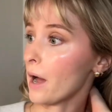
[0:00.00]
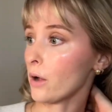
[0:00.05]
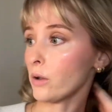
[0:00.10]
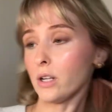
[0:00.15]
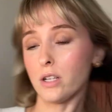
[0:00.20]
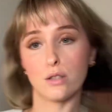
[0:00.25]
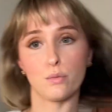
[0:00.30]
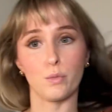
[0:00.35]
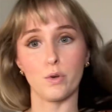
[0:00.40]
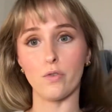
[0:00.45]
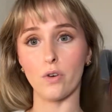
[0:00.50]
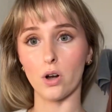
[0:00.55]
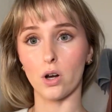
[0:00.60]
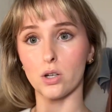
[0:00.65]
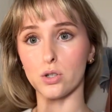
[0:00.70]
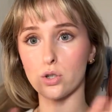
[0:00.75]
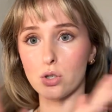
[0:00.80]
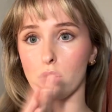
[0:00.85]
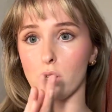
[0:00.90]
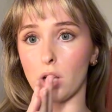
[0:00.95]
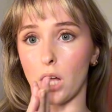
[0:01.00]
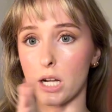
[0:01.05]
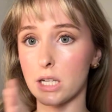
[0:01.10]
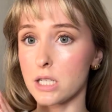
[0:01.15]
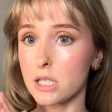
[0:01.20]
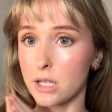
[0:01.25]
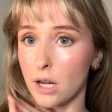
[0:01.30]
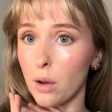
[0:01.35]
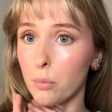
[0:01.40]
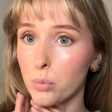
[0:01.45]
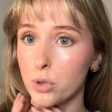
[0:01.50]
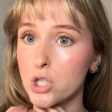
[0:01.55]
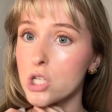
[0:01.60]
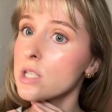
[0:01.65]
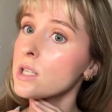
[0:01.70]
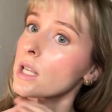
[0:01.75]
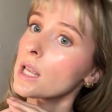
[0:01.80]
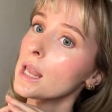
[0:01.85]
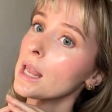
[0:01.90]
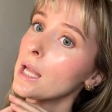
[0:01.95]
let's move on to the last step, which is
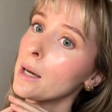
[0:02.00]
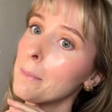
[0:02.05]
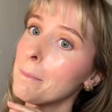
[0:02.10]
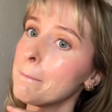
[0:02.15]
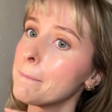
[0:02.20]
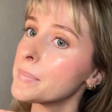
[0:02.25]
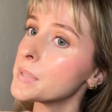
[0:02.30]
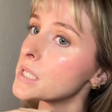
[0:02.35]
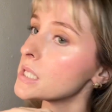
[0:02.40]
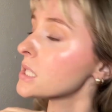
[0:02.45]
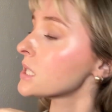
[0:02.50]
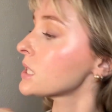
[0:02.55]
lips.